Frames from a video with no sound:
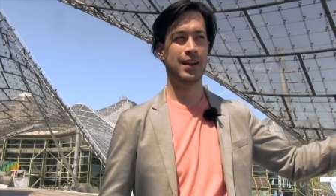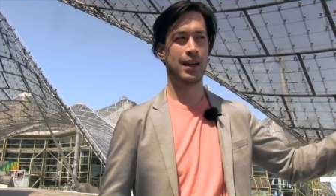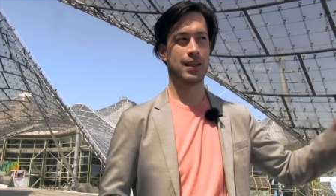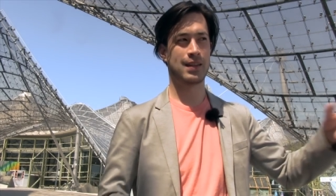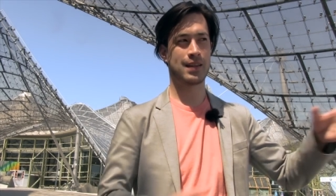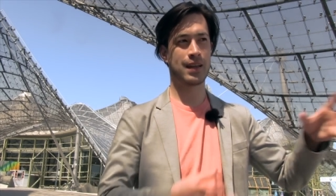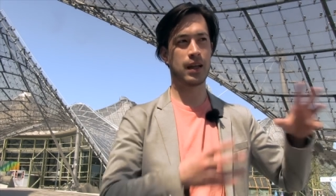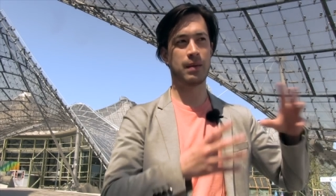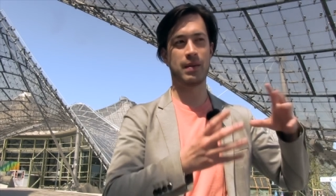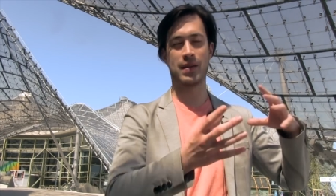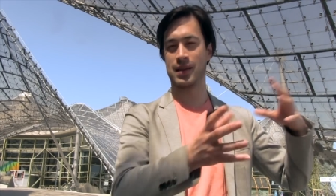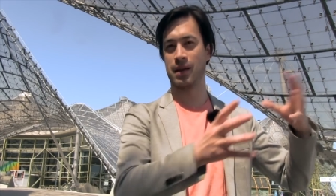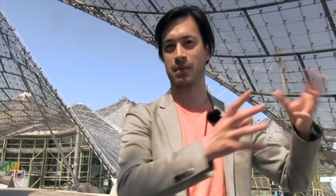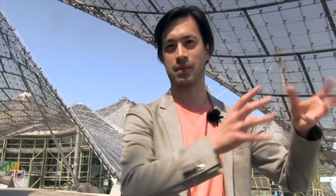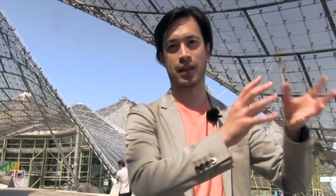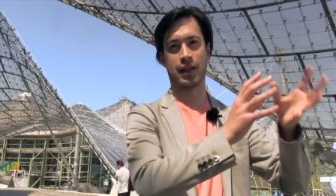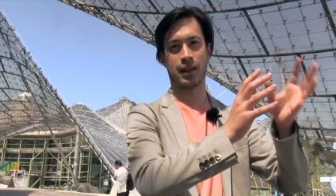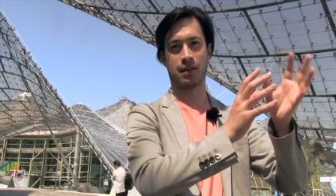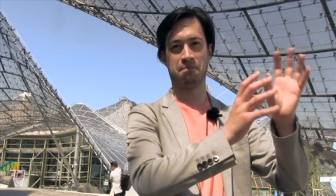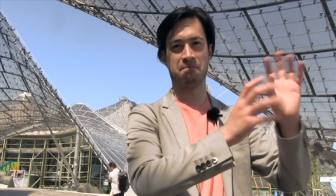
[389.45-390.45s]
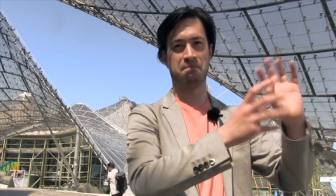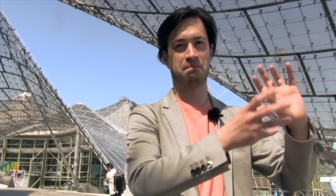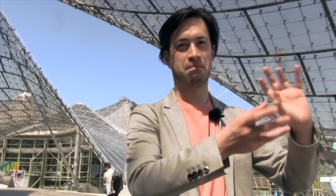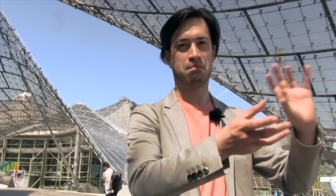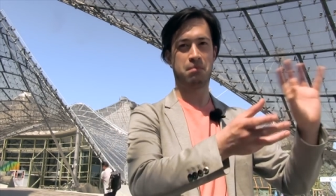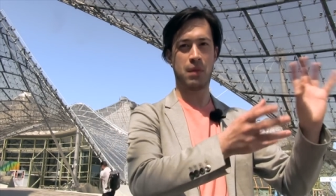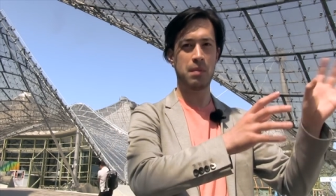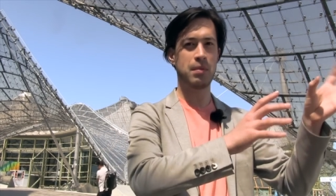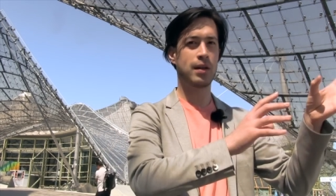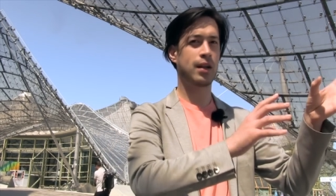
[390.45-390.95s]
It's going to be something
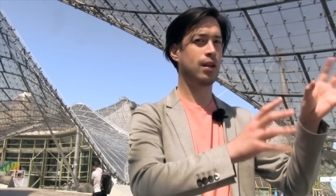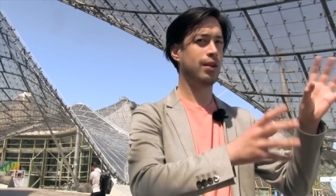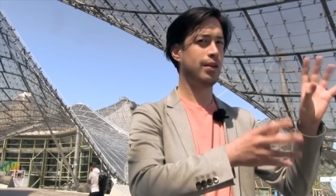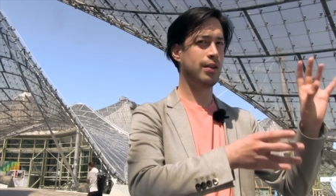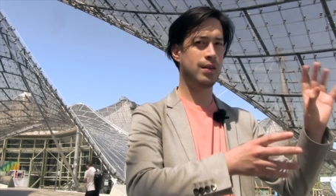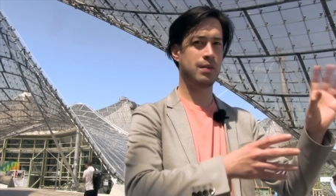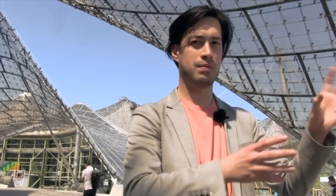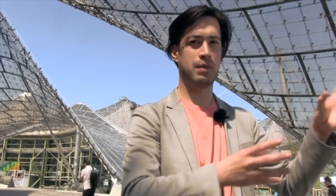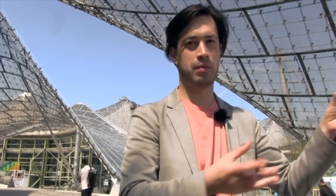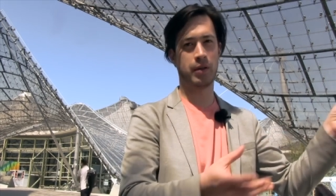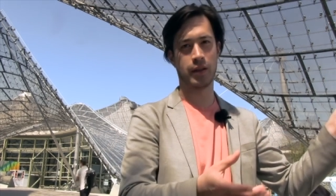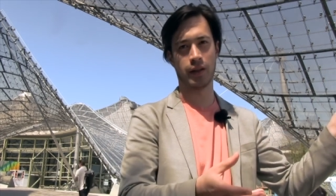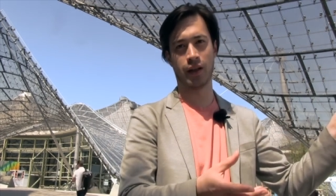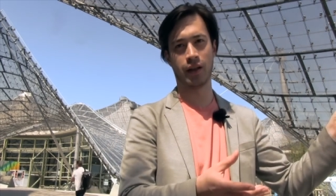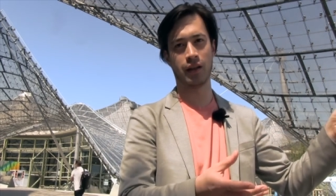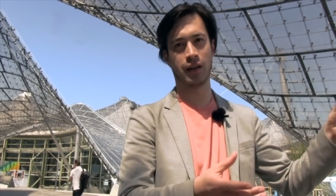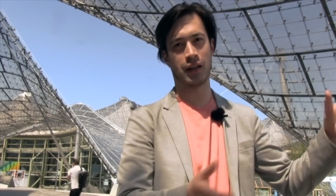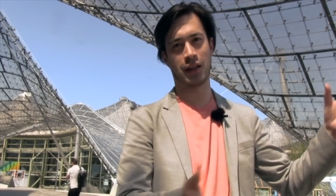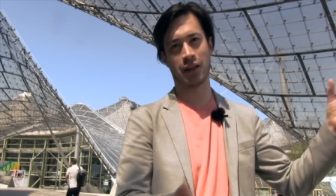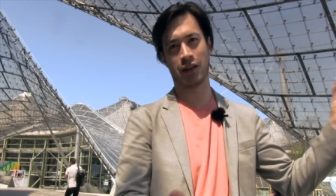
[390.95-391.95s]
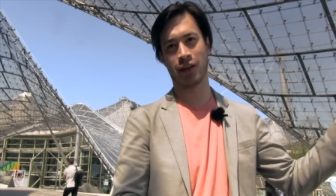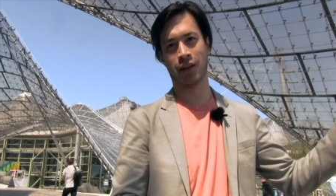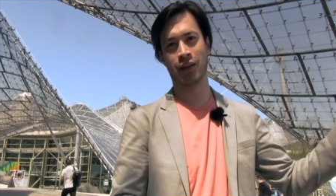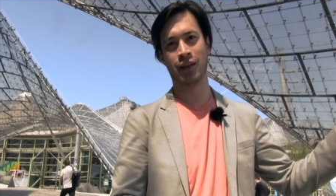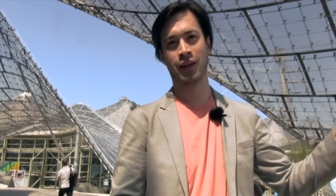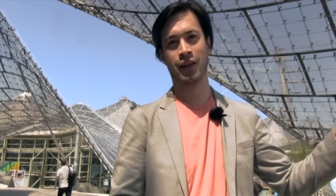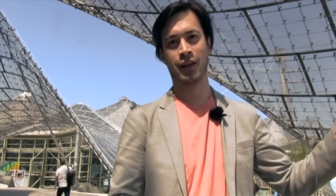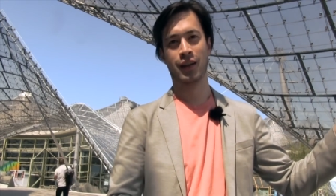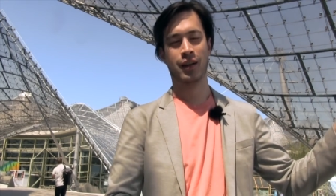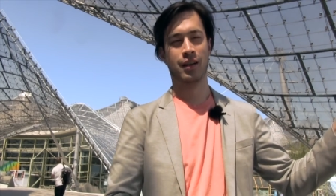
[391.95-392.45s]
maybe close, maybe not. I don't know.
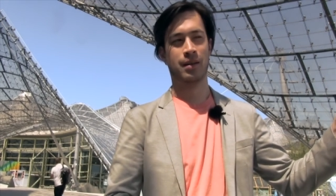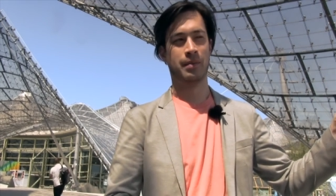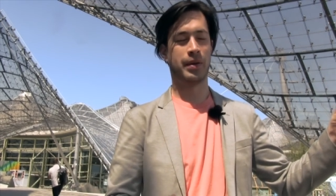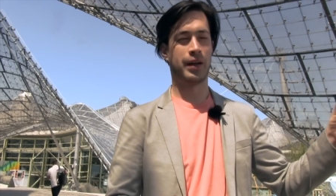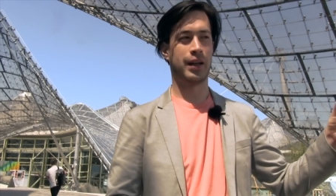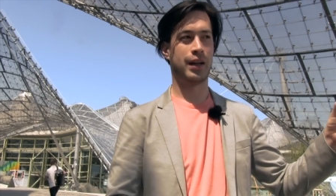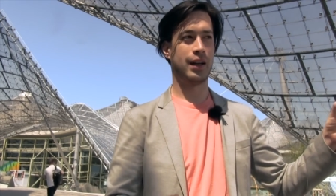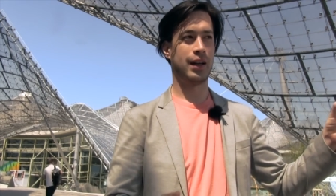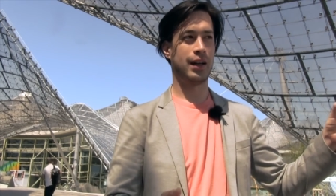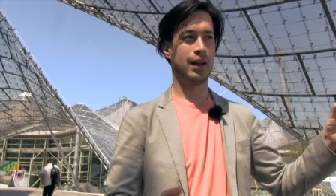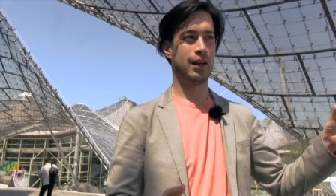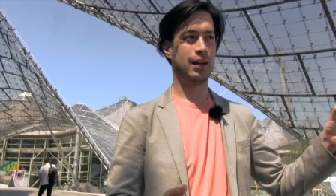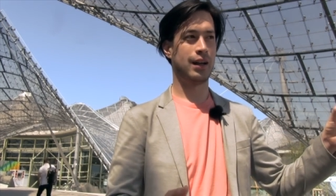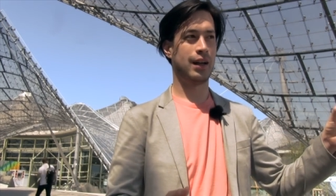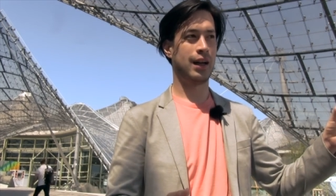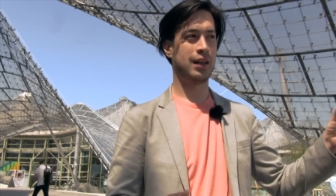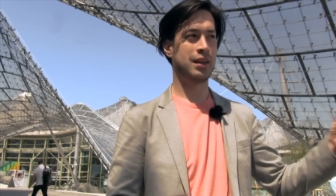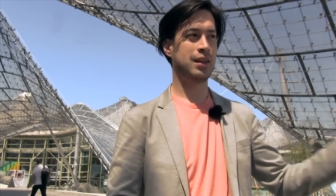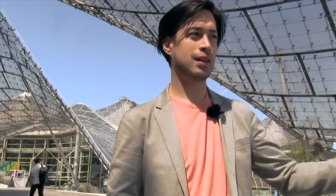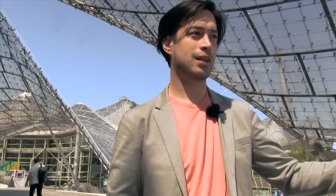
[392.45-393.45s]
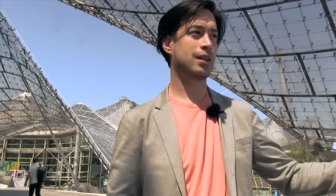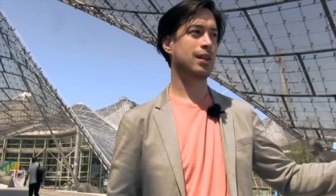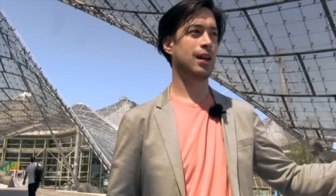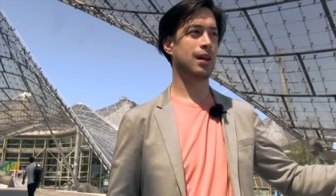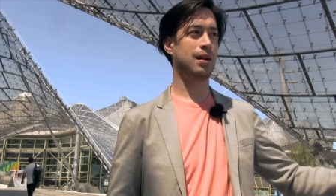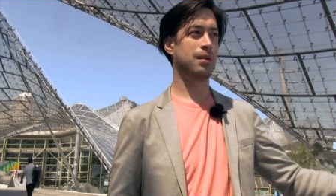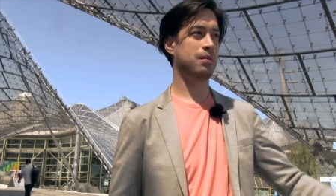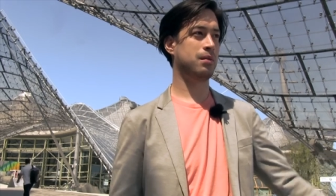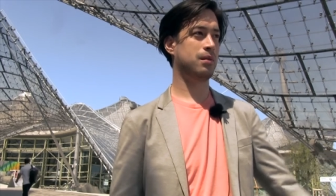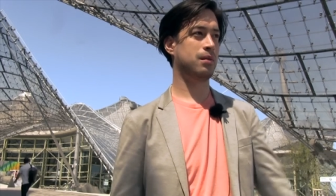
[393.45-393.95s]
But uh, I think
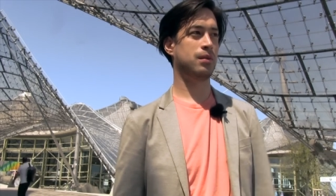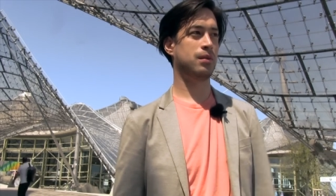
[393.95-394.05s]
yeah,